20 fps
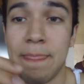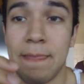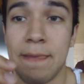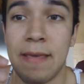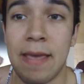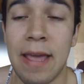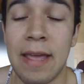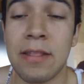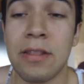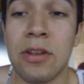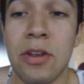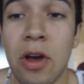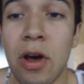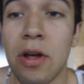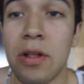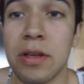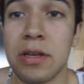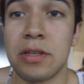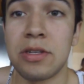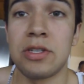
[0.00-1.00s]
gained the
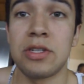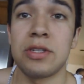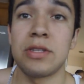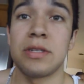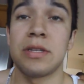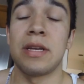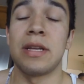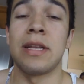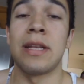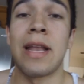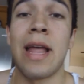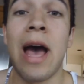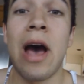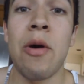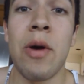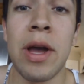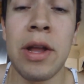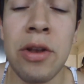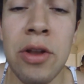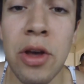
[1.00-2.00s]
knowledge, and
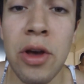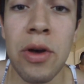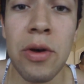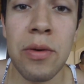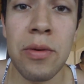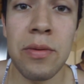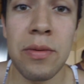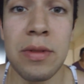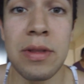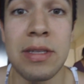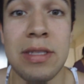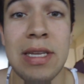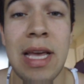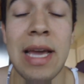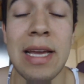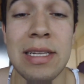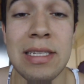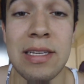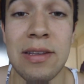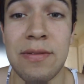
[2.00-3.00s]
now I know the
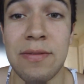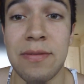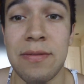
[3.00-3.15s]
science